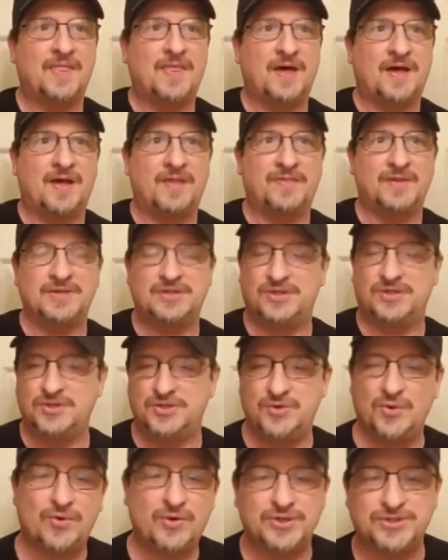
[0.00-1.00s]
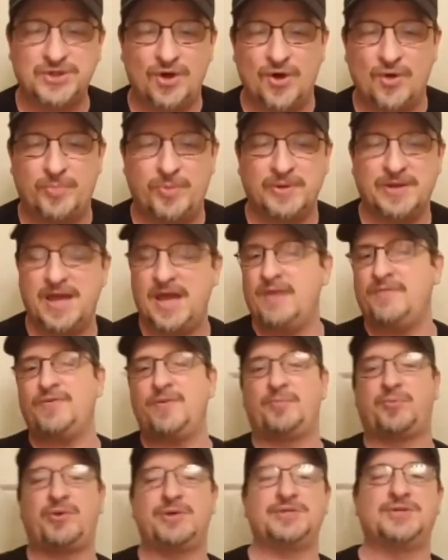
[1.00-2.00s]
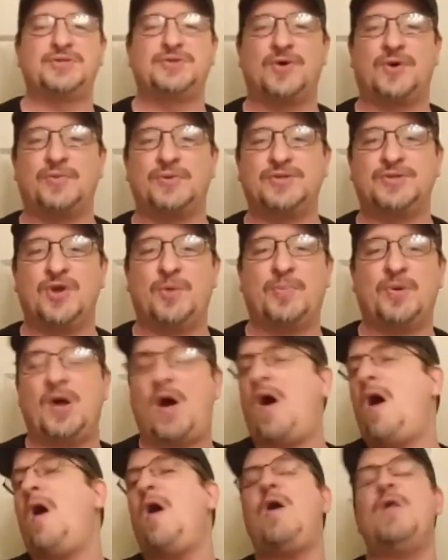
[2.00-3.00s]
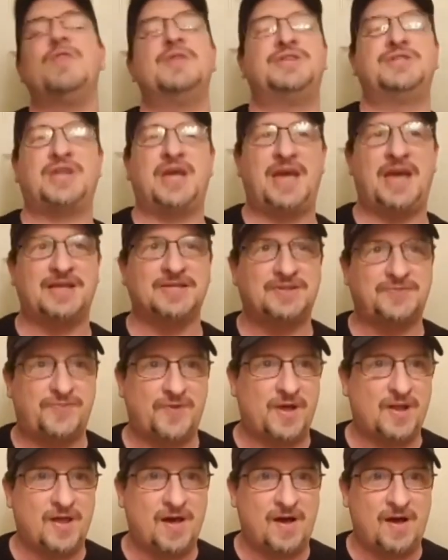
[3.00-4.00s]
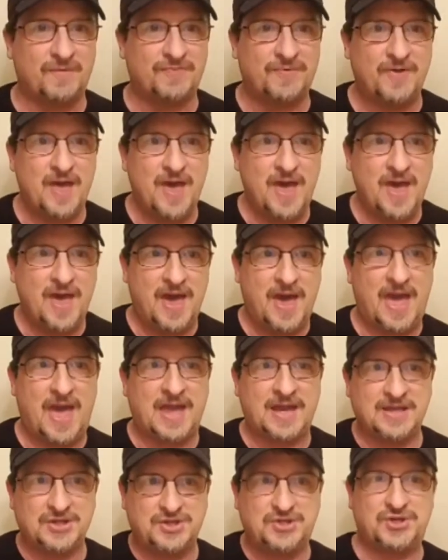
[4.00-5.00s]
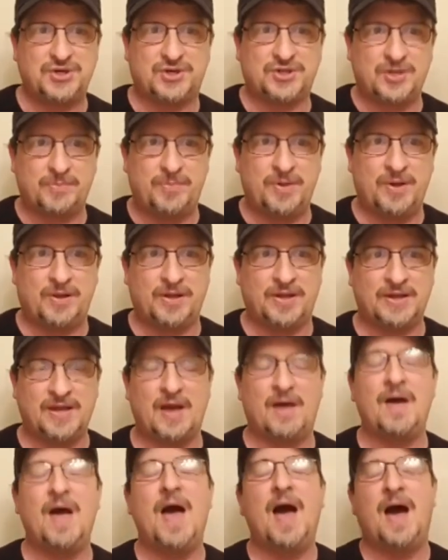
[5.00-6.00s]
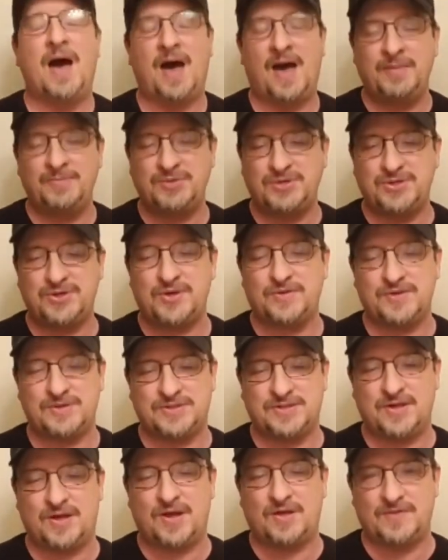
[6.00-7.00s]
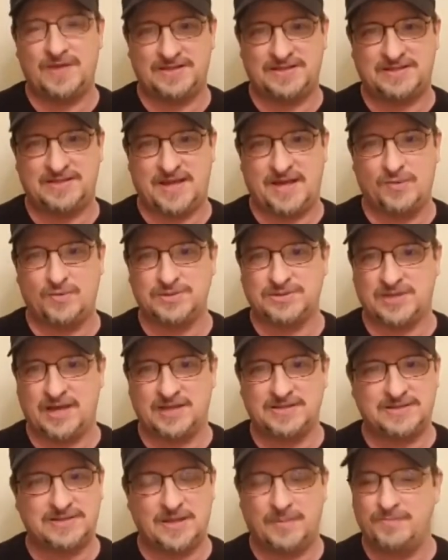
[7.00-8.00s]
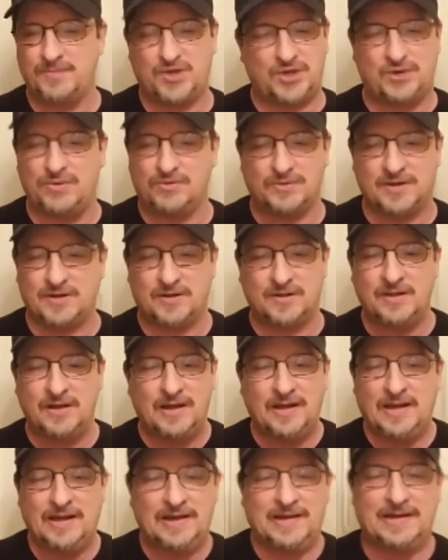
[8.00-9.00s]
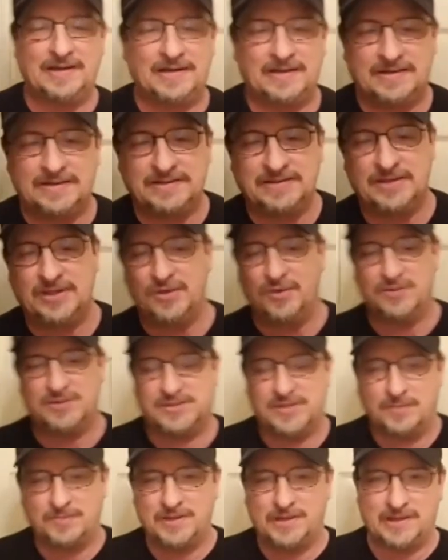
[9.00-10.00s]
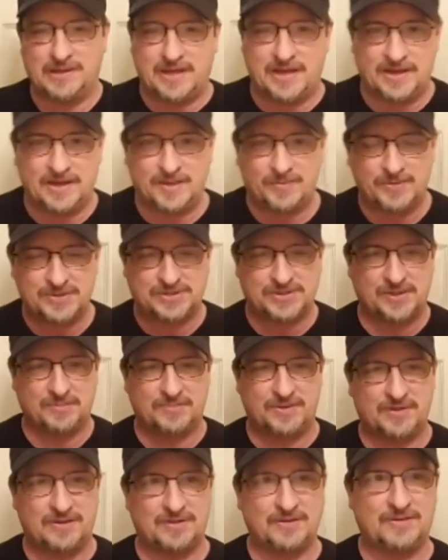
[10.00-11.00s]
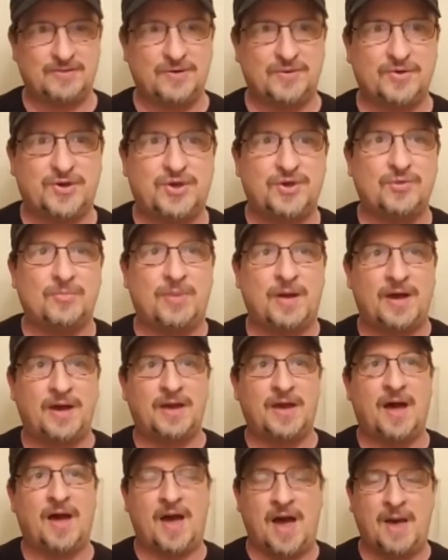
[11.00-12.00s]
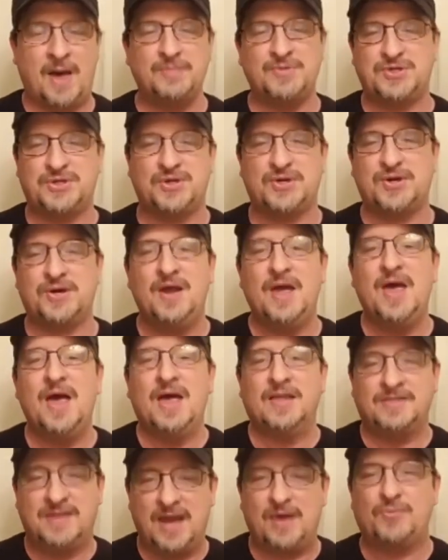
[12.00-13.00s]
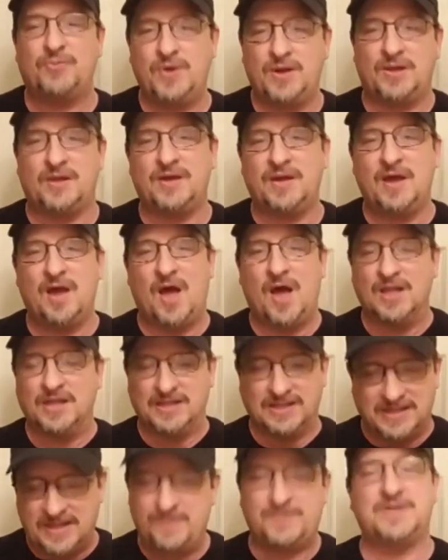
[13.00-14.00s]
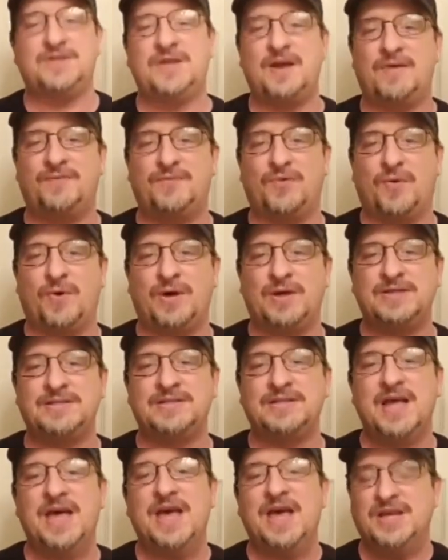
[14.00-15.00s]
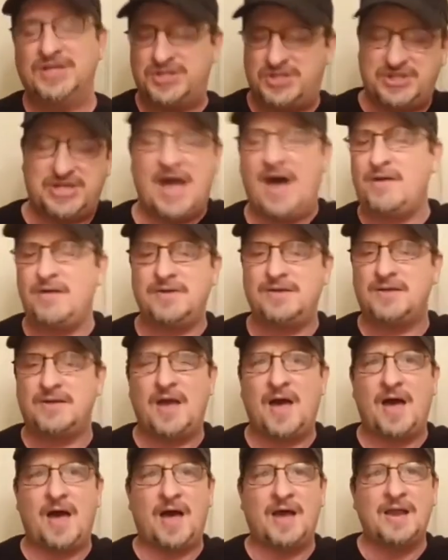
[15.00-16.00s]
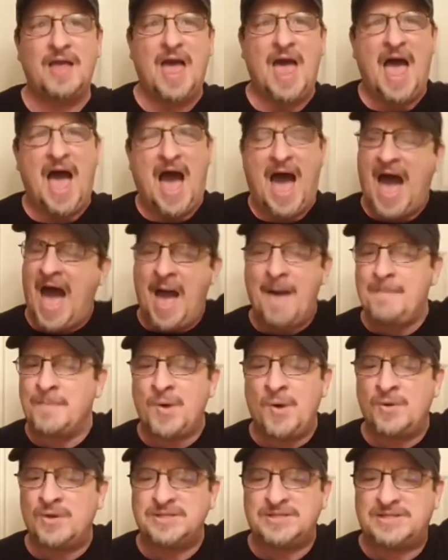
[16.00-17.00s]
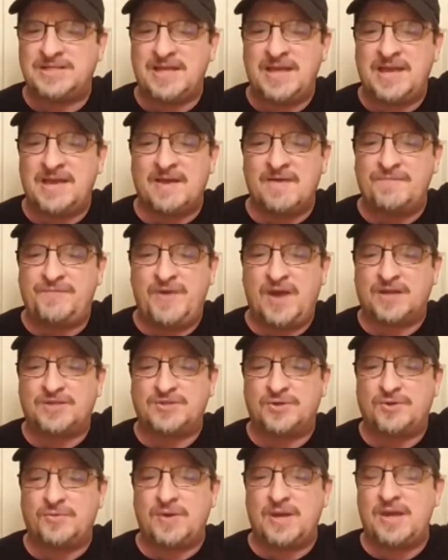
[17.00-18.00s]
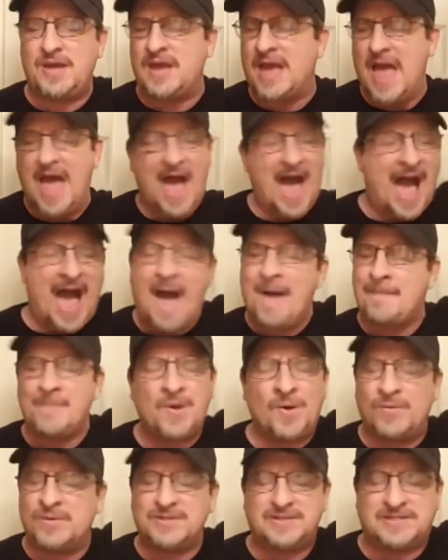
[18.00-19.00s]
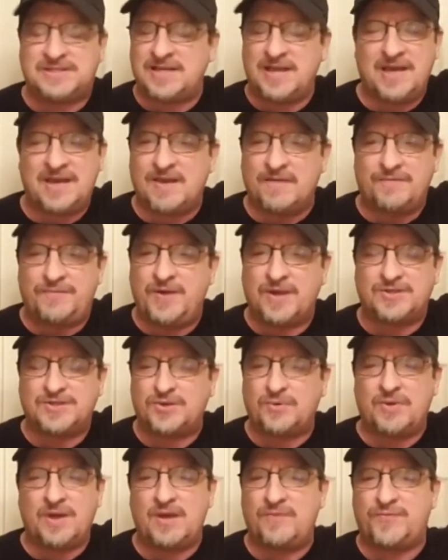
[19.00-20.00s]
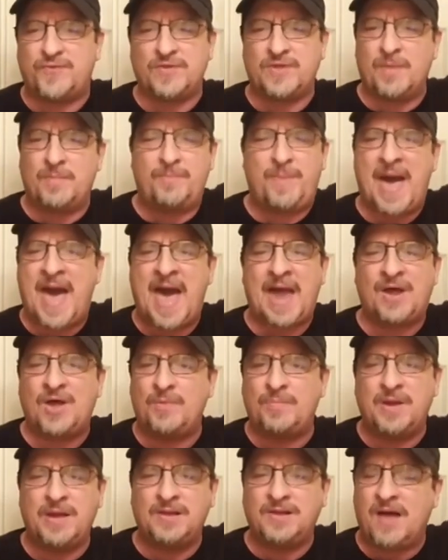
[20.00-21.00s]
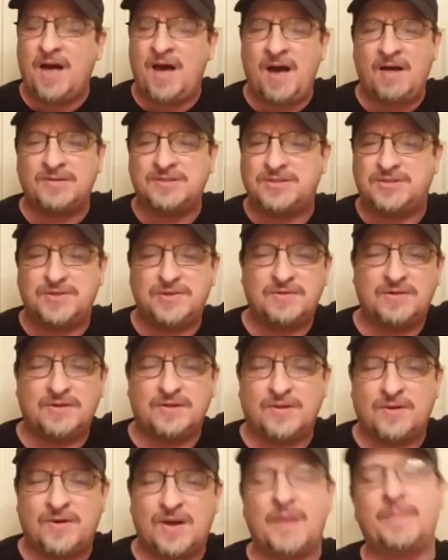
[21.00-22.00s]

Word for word: Uh, the, the doors open. Every prison door was open. All the chains fell off and it shook the building. Now, I'm sure the song they sang was not some cute little, uh, you know, some little hymn or some little, you know, kumbaya. I'm sure they really lifted their voice, shouted to God, I'm going to see a victory. I'm going to see a victory for the battle belongs to the Lord.